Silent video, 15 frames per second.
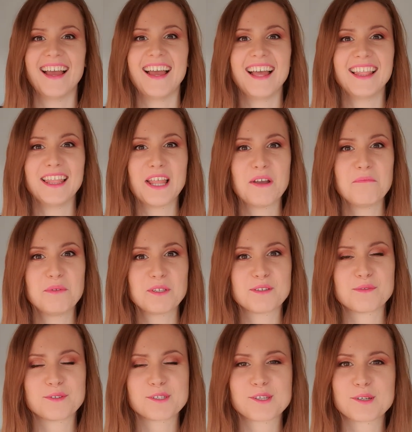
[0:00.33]
Hello
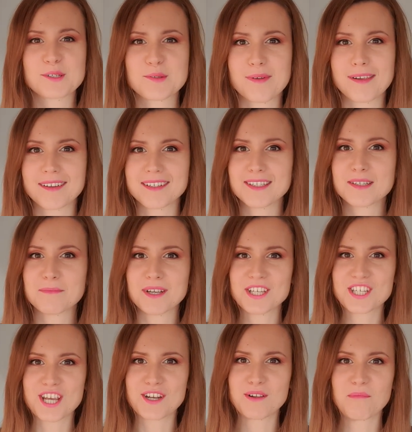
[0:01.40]
beautiful souls, welcome to my
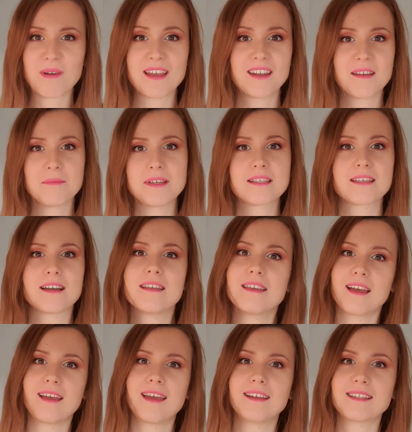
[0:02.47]
channel. My name is
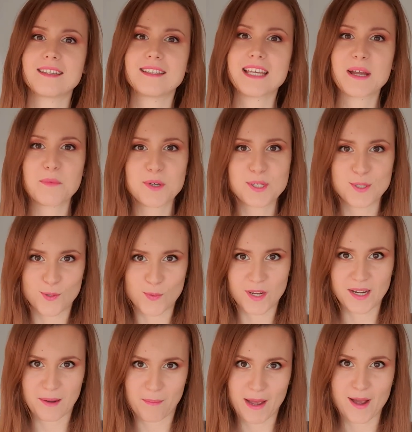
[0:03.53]
Sanja and today we're
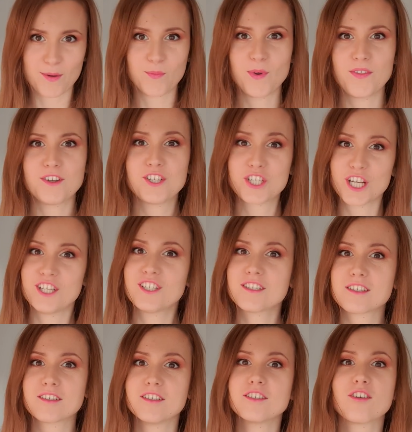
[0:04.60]
talking about whether change is
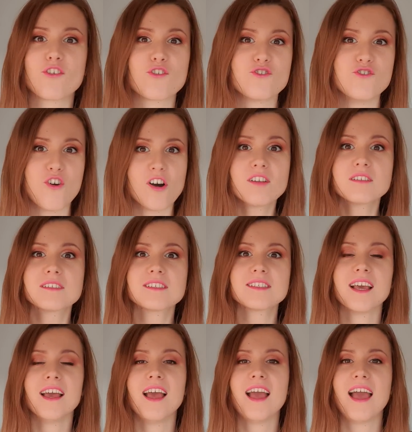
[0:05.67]
good or not.
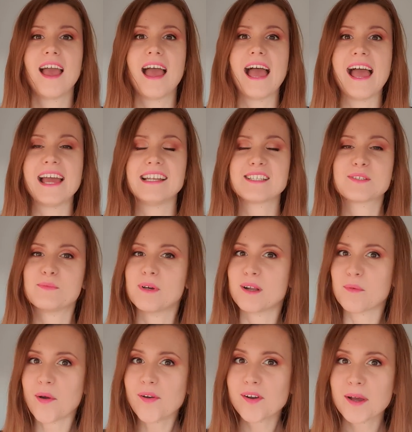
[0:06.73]
And when I
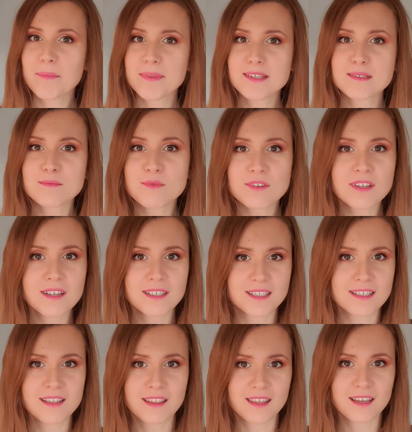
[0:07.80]
woke up this morning, I
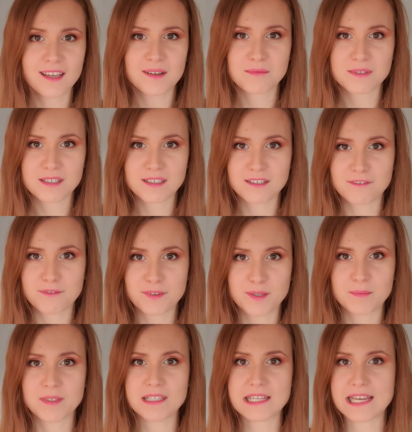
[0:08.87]
didn't think I was gonna film
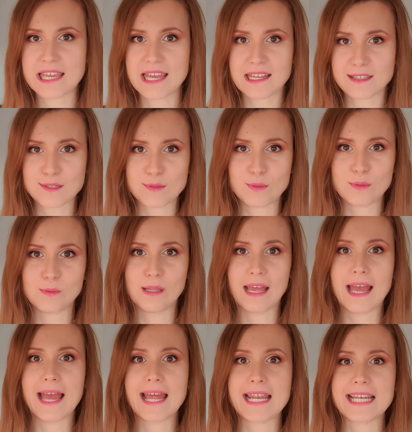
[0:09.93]
today at all,
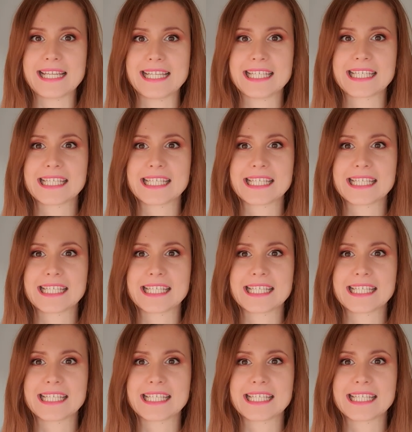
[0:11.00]
and